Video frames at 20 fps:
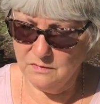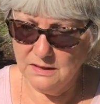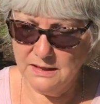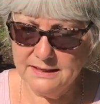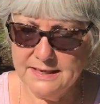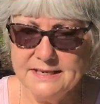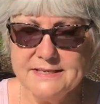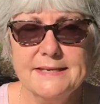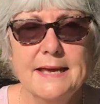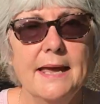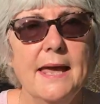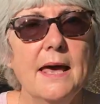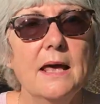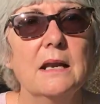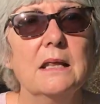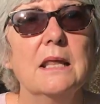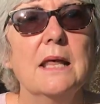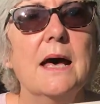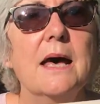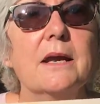I guess I had a
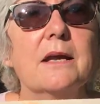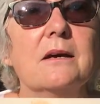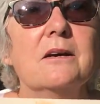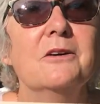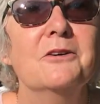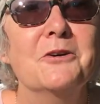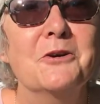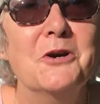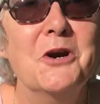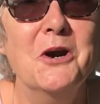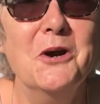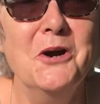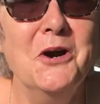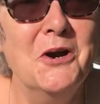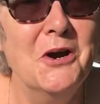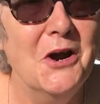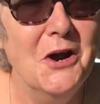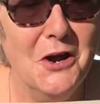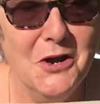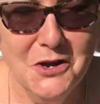lot
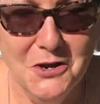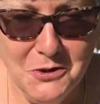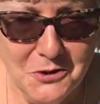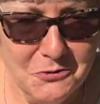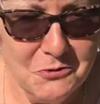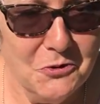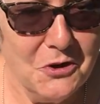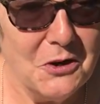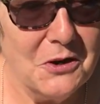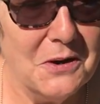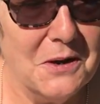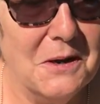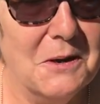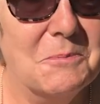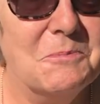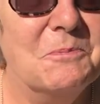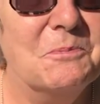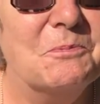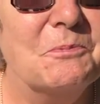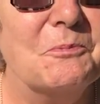of
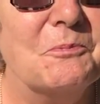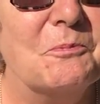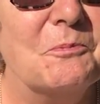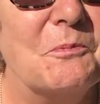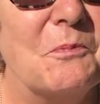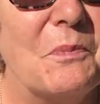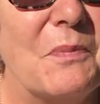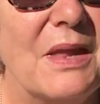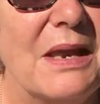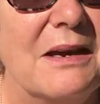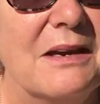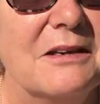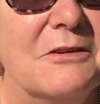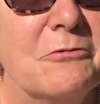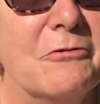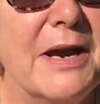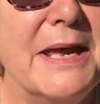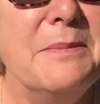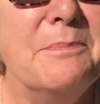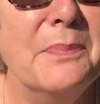
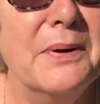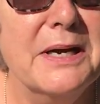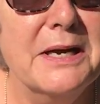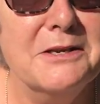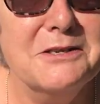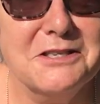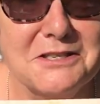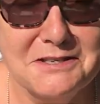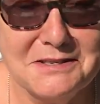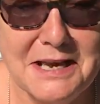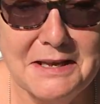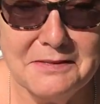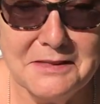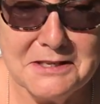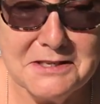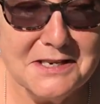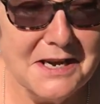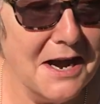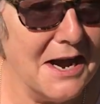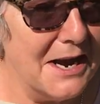red buds at the
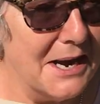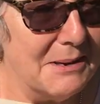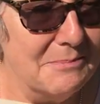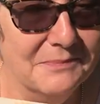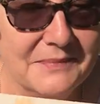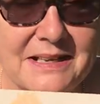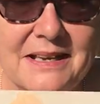time.